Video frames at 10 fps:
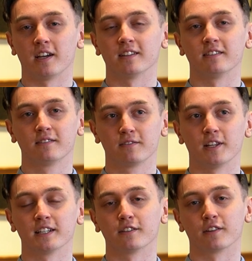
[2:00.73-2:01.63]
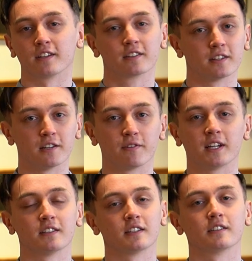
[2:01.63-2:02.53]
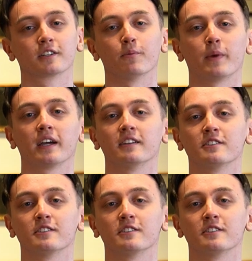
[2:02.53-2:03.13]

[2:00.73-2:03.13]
I'd like to think that if I decide to come back